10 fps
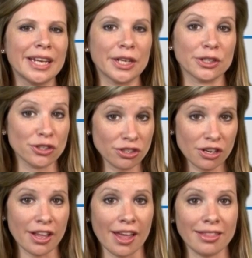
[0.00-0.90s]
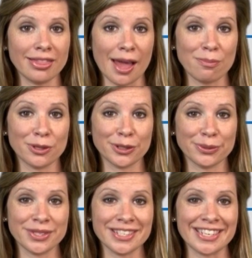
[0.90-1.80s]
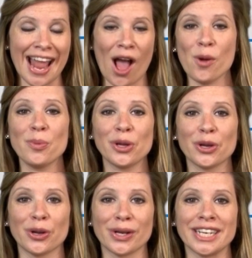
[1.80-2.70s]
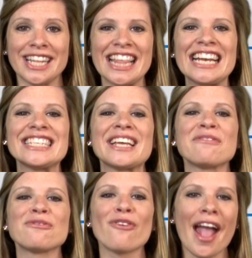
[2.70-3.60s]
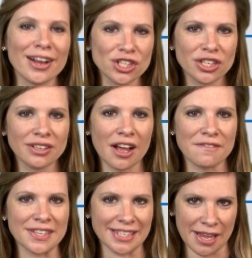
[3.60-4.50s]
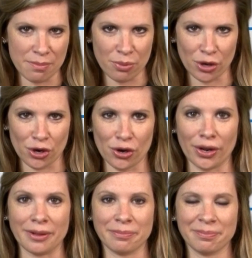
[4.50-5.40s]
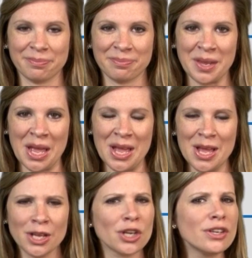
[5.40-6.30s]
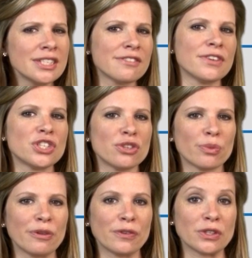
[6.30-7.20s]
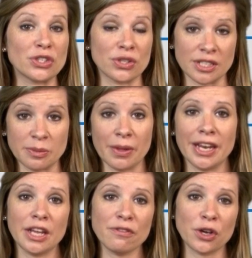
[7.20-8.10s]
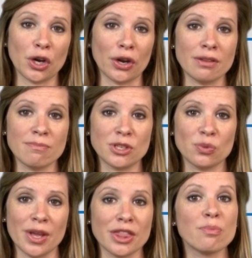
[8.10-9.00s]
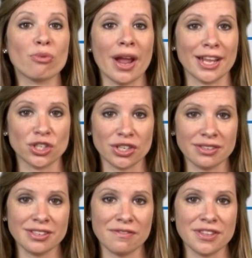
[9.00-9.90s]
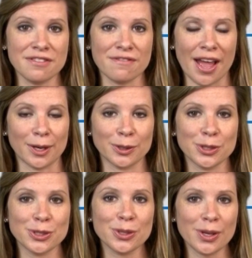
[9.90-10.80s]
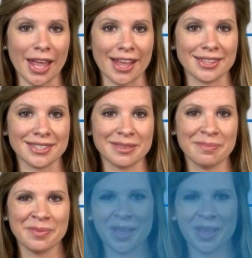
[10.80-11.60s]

linear circuit that produces an output current that is a fraction of its input current. Current division refers to the splitting of current between the branches of the divider circuits.